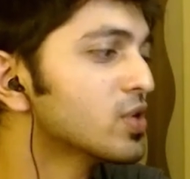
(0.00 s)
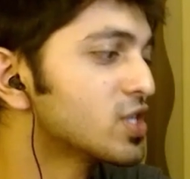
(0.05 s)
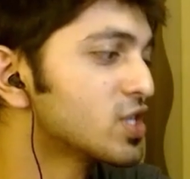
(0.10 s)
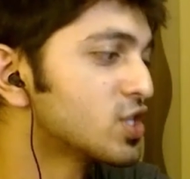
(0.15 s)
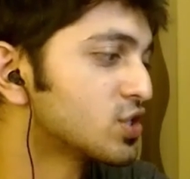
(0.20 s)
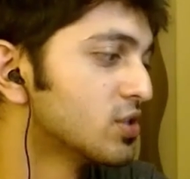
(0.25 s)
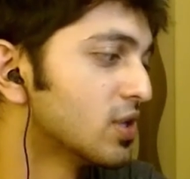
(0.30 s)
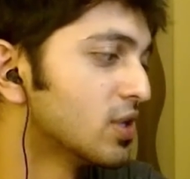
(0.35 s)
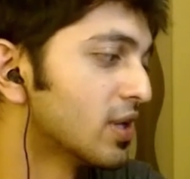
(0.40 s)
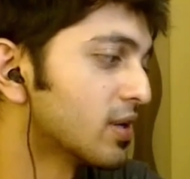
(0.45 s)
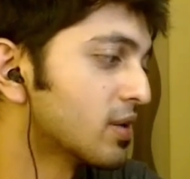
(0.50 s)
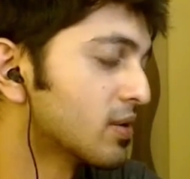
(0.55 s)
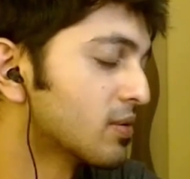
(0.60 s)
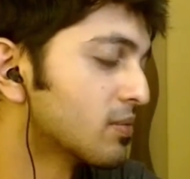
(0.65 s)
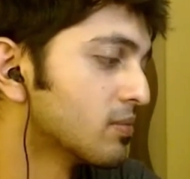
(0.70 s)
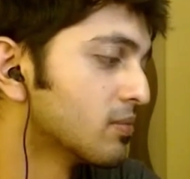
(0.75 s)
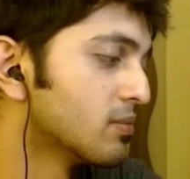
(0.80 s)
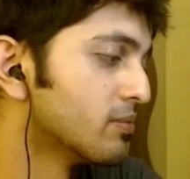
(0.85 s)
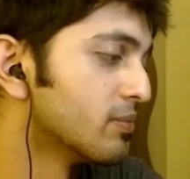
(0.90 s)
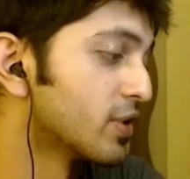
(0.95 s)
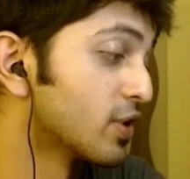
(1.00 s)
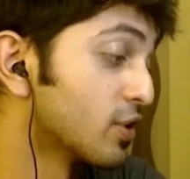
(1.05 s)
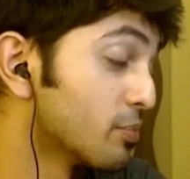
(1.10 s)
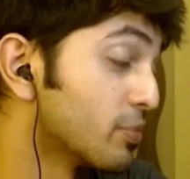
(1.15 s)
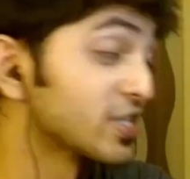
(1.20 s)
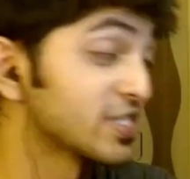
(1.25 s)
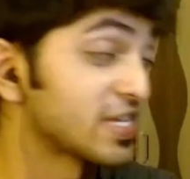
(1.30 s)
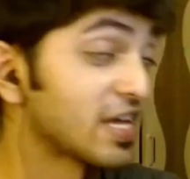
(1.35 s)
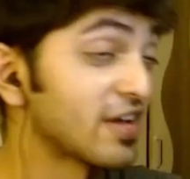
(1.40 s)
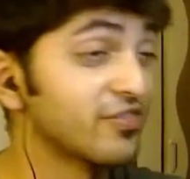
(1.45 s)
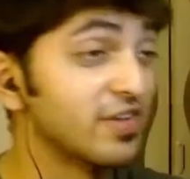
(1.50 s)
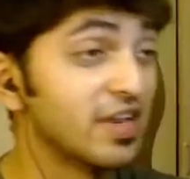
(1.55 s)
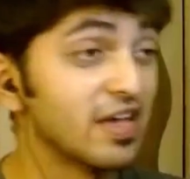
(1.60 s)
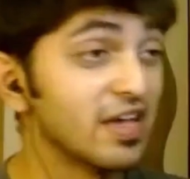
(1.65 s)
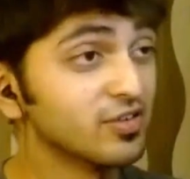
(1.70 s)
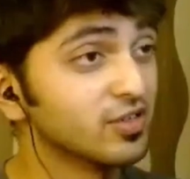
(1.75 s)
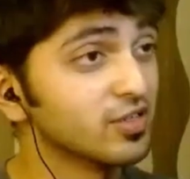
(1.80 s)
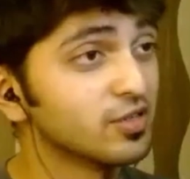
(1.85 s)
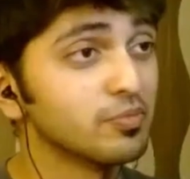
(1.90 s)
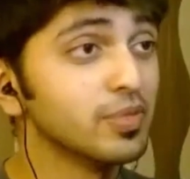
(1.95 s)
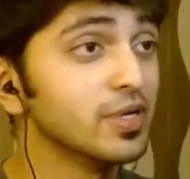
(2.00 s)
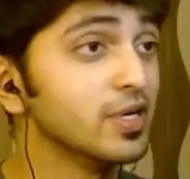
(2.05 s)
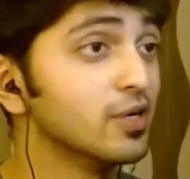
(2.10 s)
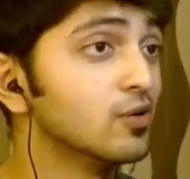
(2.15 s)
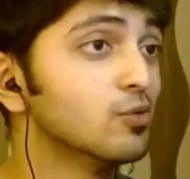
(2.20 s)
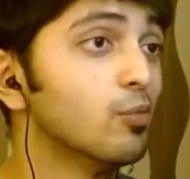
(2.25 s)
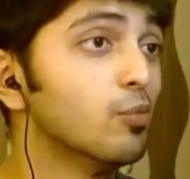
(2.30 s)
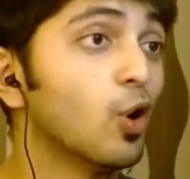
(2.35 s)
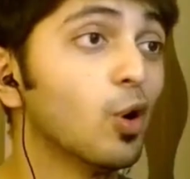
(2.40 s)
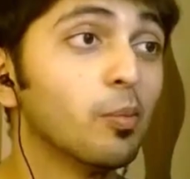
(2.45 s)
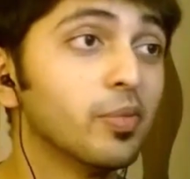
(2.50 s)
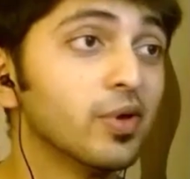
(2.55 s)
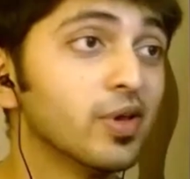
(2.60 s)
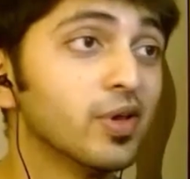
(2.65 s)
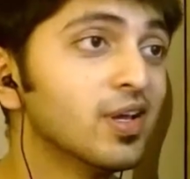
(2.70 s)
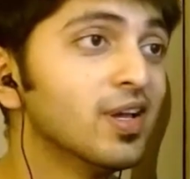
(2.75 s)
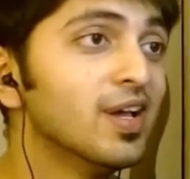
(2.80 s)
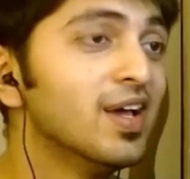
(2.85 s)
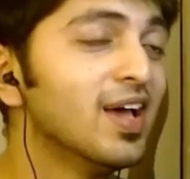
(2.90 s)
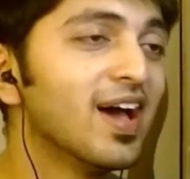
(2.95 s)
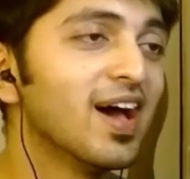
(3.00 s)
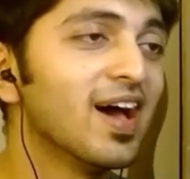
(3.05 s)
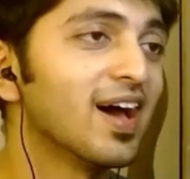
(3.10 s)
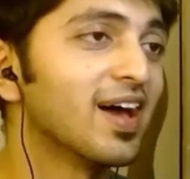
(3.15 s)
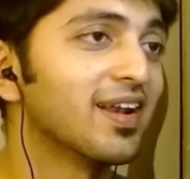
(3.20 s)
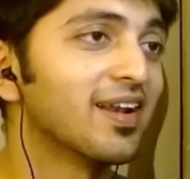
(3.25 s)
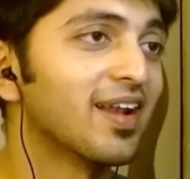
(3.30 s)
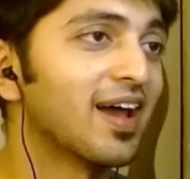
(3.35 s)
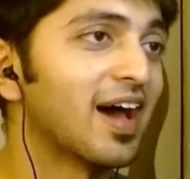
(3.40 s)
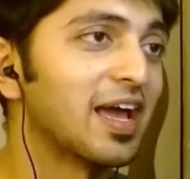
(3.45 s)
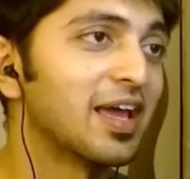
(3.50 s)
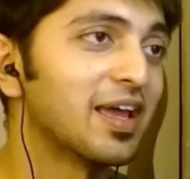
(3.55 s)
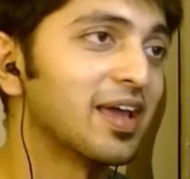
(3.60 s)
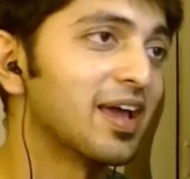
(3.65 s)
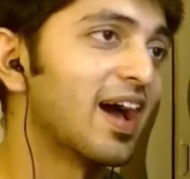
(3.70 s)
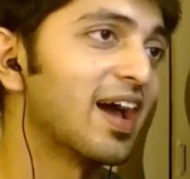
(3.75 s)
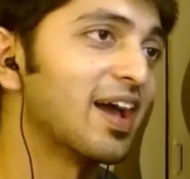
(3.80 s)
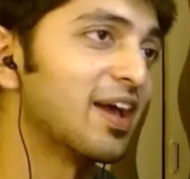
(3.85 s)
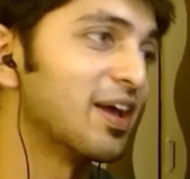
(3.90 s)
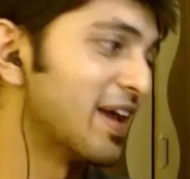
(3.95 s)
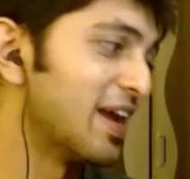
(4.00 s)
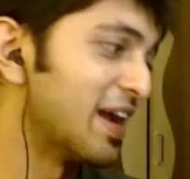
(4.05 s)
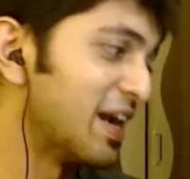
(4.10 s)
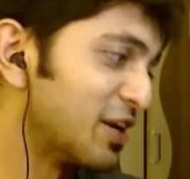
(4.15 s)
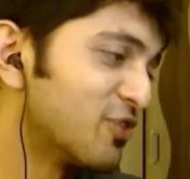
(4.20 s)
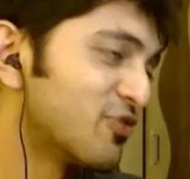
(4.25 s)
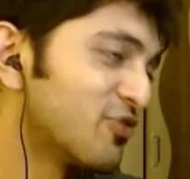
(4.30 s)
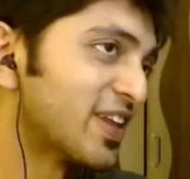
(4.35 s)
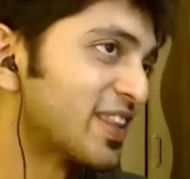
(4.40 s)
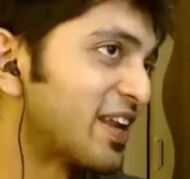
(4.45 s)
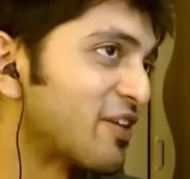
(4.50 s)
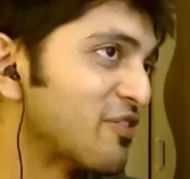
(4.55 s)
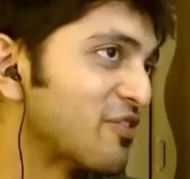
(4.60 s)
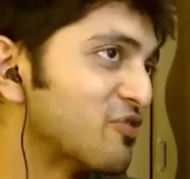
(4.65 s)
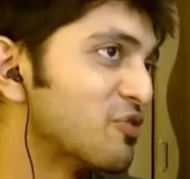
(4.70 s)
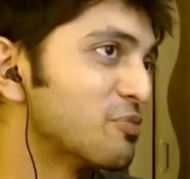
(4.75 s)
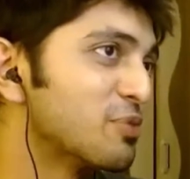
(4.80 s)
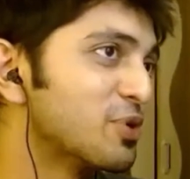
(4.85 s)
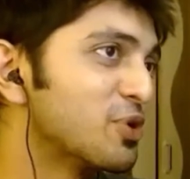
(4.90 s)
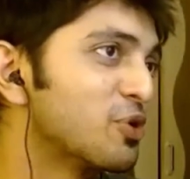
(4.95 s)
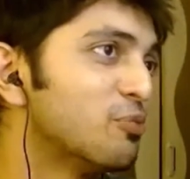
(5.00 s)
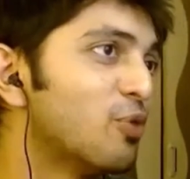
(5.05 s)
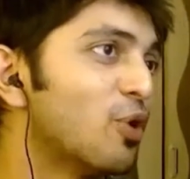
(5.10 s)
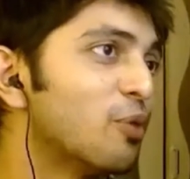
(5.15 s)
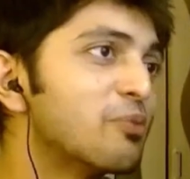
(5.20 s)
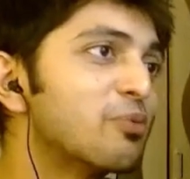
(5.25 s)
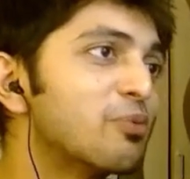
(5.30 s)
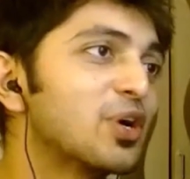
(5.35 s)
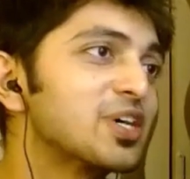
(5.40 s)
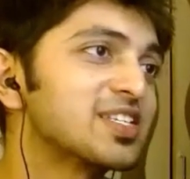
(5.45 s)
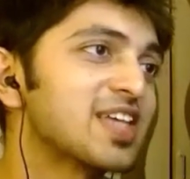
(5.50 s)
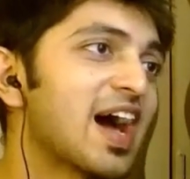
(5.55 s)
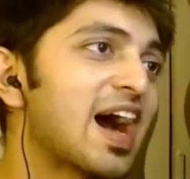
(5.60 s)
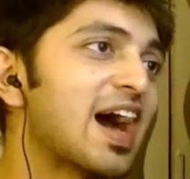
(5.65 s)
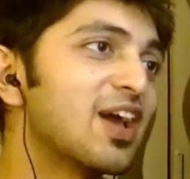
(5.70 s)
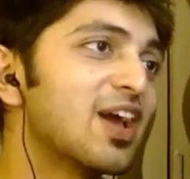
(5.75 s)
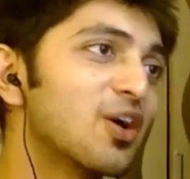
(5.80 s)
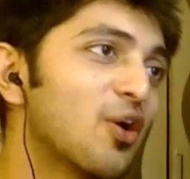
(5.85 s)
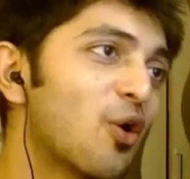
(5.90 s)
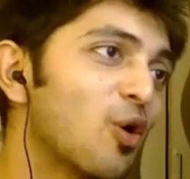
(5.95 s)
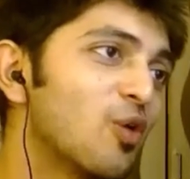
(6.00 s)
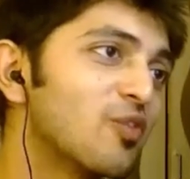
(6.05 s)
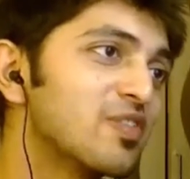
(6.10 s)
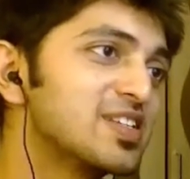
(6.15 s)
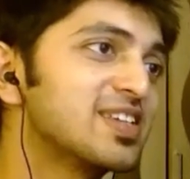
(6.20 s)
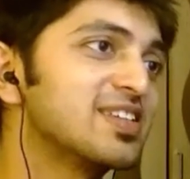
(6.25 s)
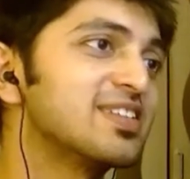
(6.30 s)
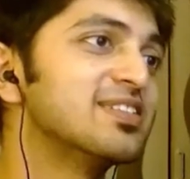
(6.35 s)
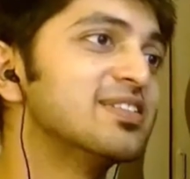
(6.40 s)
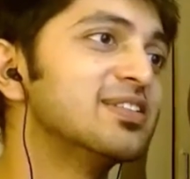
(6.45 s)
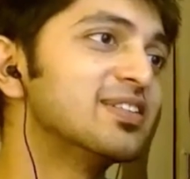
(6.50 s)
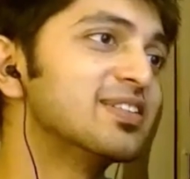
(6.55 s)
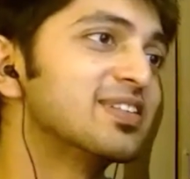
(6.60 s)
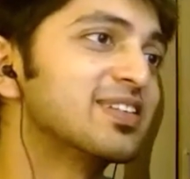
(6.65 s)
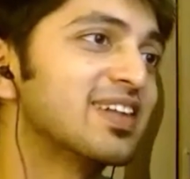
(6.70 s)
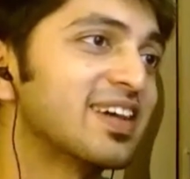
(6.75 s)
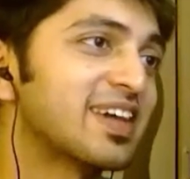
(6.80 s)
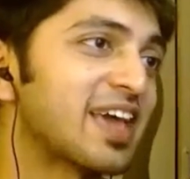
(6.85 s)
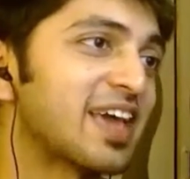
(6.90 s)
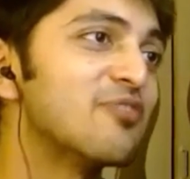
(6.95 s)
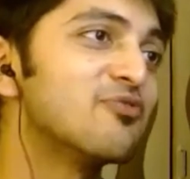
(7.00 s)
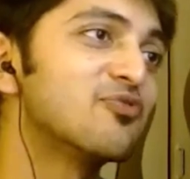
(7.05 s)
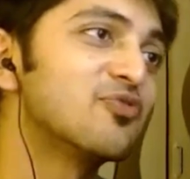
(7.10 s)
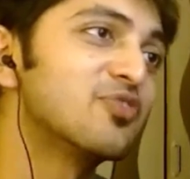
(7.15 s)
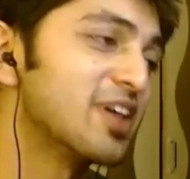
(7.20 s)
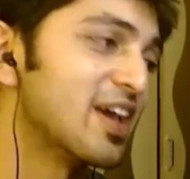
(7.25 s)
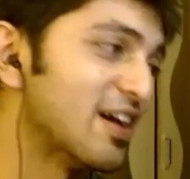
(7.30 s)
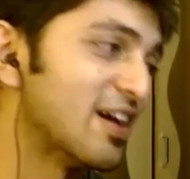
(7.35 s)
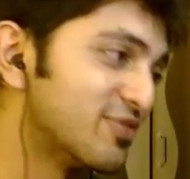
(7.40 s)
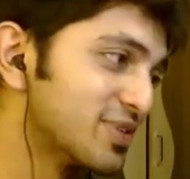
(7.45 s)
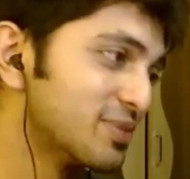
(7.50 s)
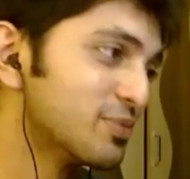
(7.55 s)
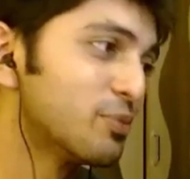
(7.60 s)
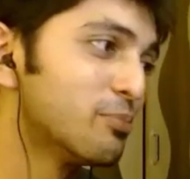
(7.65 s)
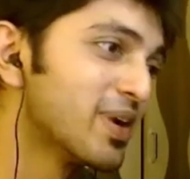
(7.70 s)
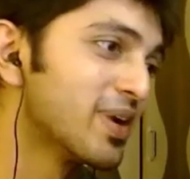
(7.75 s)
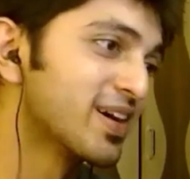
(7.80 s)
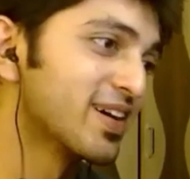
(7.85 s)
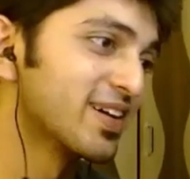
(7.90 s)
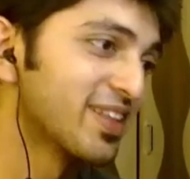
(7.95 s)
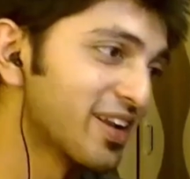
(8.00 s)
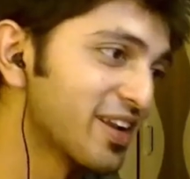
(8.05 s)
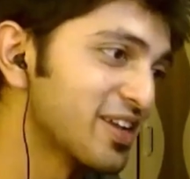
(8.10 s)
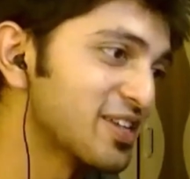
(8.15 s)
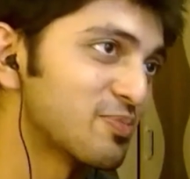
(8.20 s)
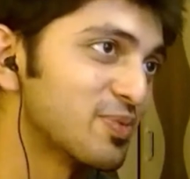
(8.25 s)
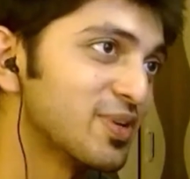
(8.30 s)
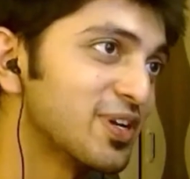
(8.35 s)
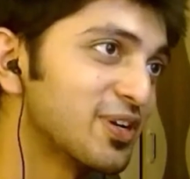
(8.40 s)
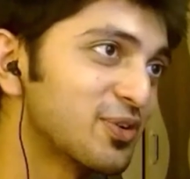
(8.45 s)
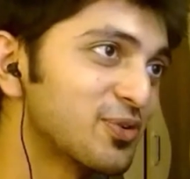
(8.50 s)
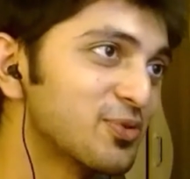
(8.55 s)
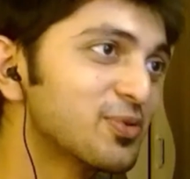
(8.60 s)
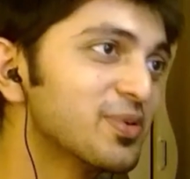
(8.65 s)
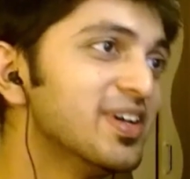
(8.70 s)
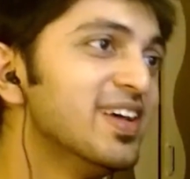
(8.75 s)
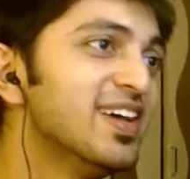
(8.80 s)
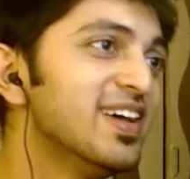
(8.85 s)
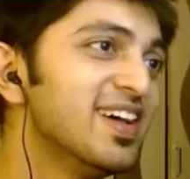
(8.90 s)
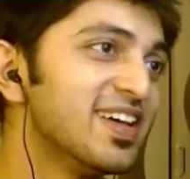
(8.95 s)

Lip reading: is like because I've never been to Bombay, and I hate the fact that I've never been to Bombay, because I always hear like every Mumbaiker that I speak to,